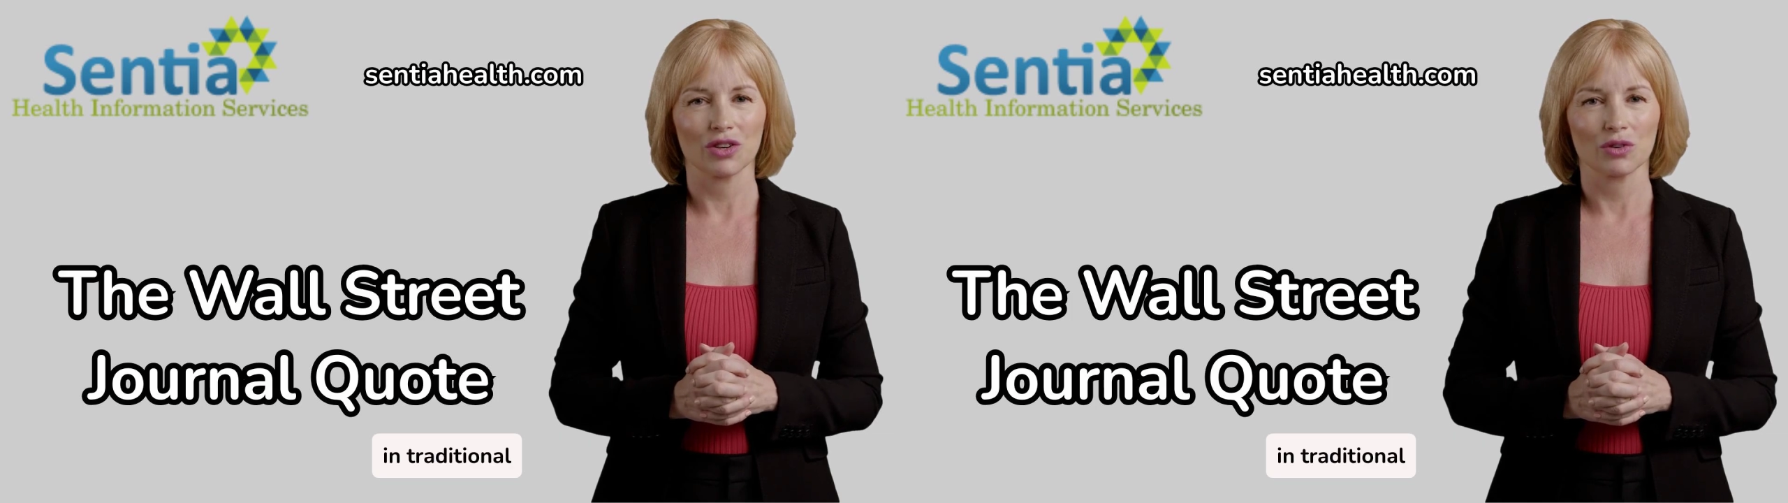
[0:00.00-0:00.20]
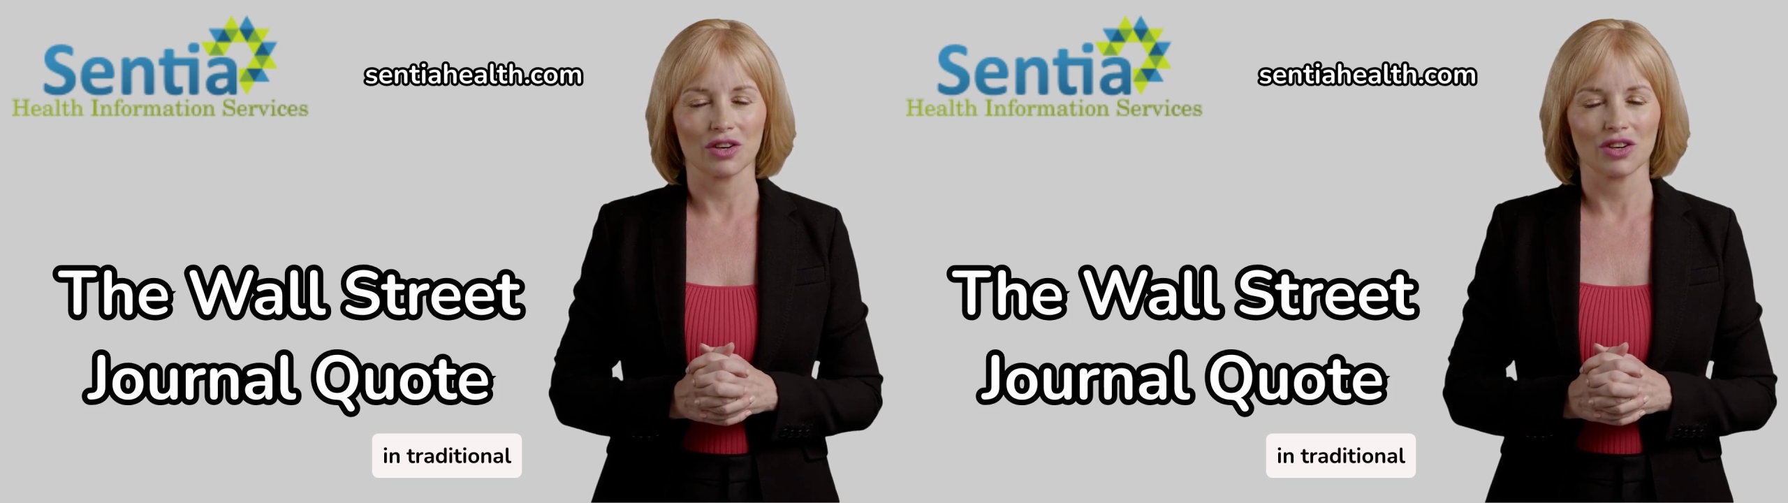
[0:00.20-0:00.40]

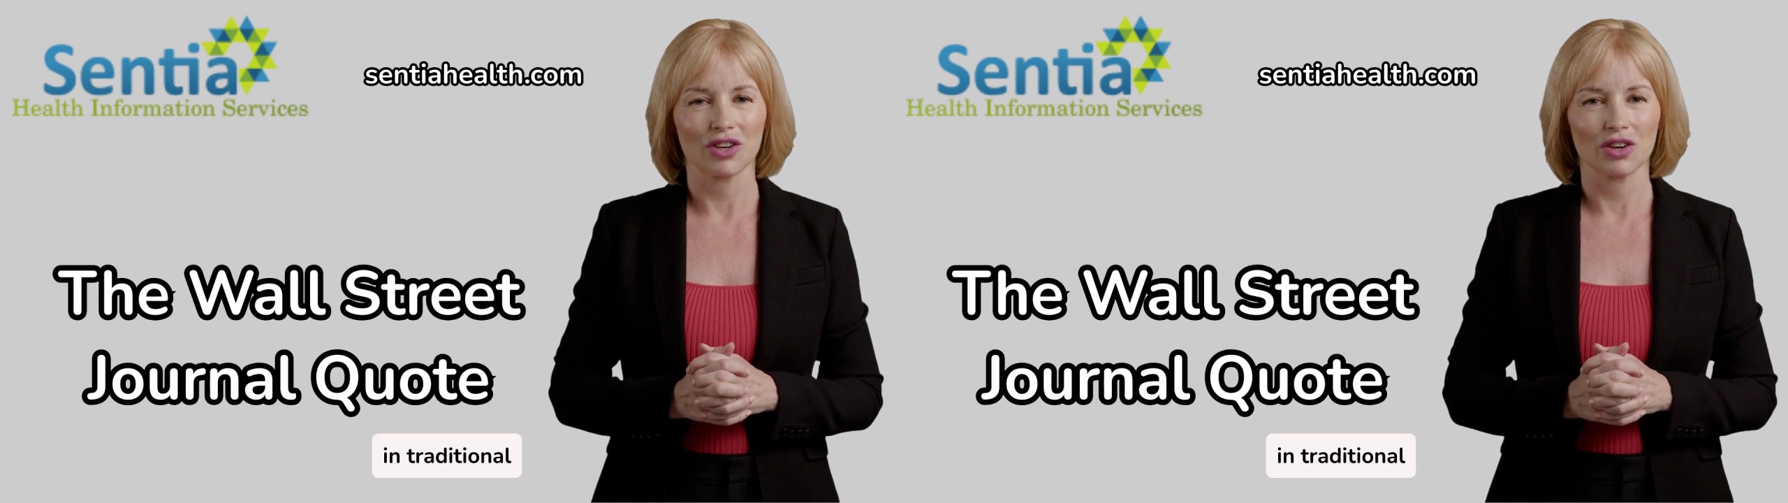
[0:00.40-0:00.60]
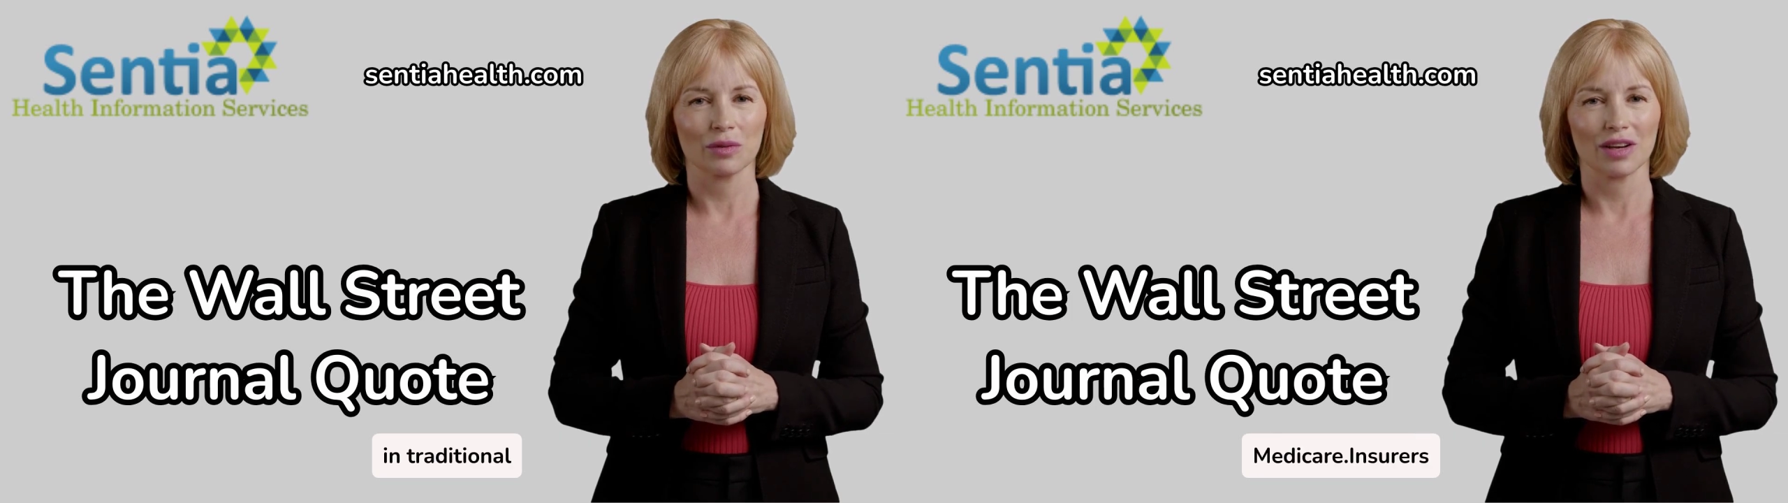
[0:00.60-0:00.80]
in
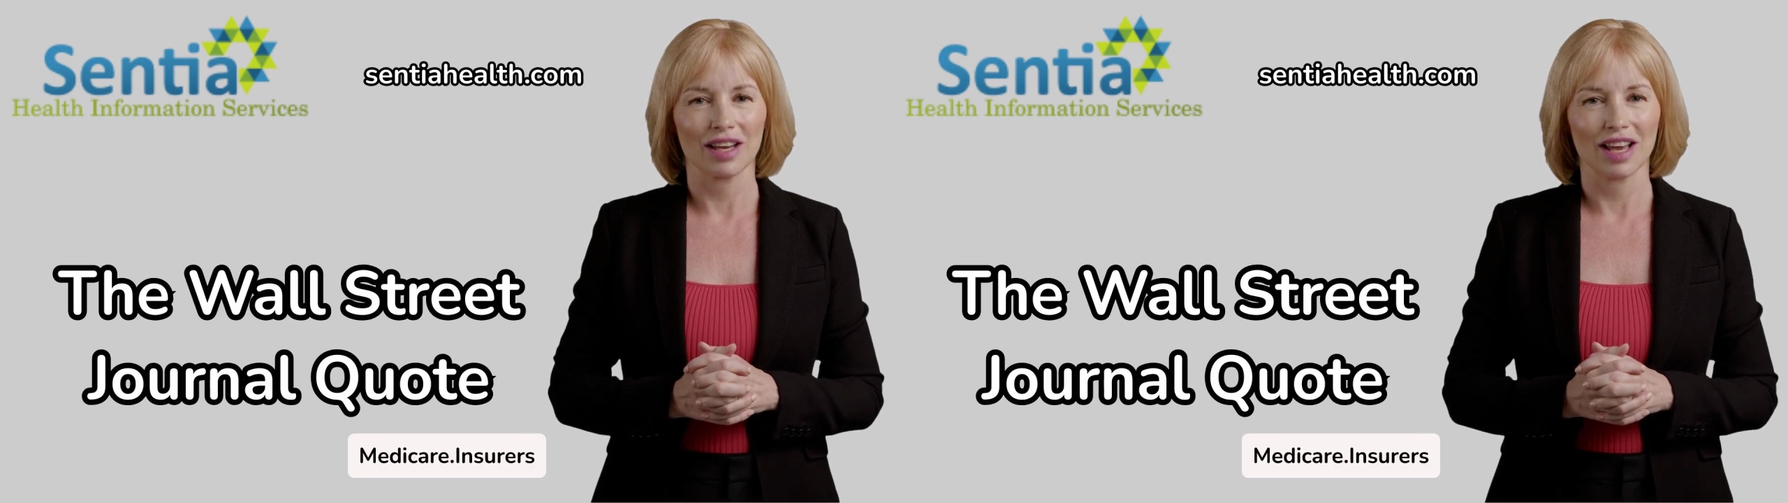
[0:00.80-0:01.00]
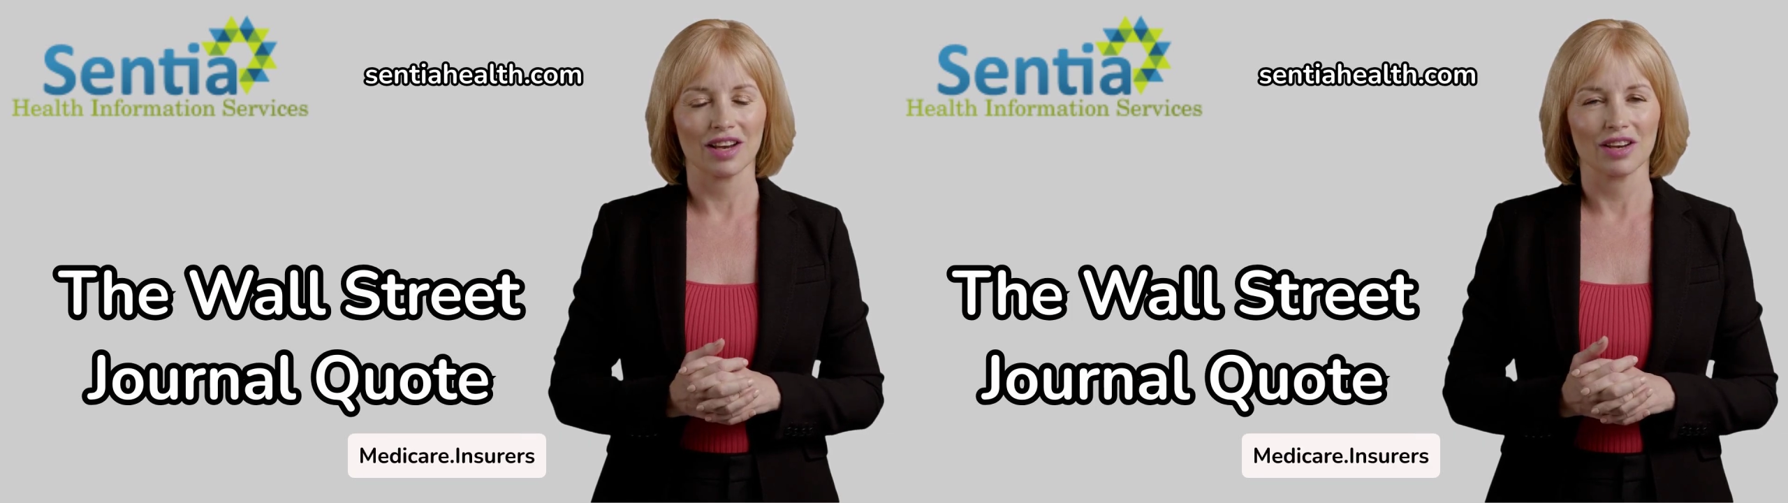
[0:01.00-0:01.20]
traditional
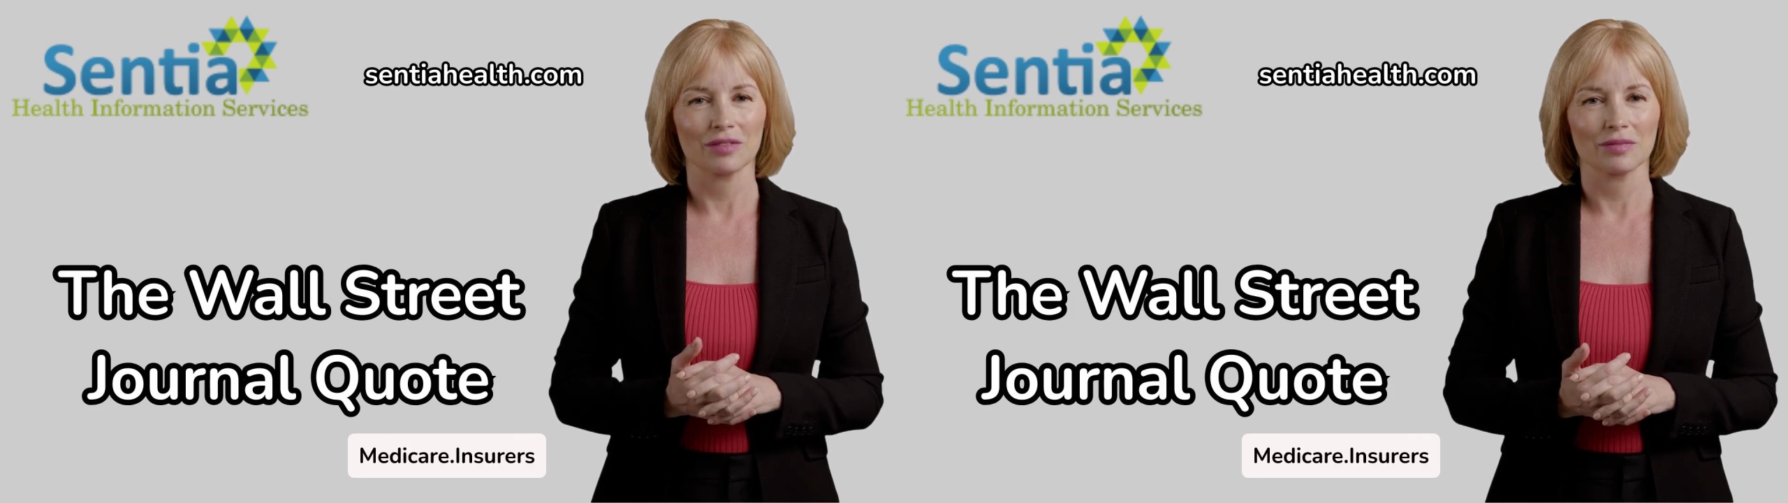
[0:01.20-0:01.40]
Medicare.